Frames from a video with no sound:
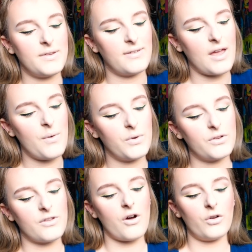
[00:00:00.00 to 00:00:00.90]
So yeah, we're
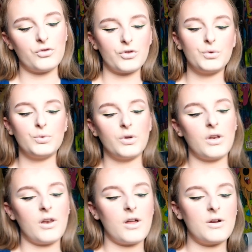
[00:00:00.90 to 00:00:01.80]
using the Ultra Cool
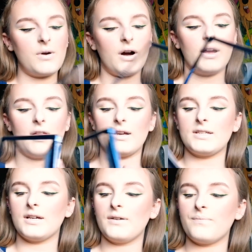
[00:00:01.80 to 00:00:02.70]
Glow
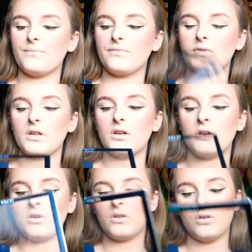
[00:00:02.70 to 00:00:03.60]
highlighter.
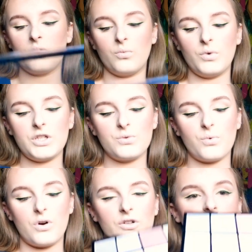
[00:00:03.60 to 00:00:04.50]

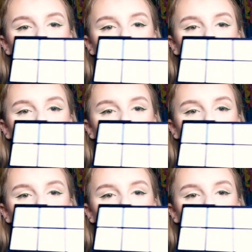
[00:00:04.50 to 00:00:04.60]
Which one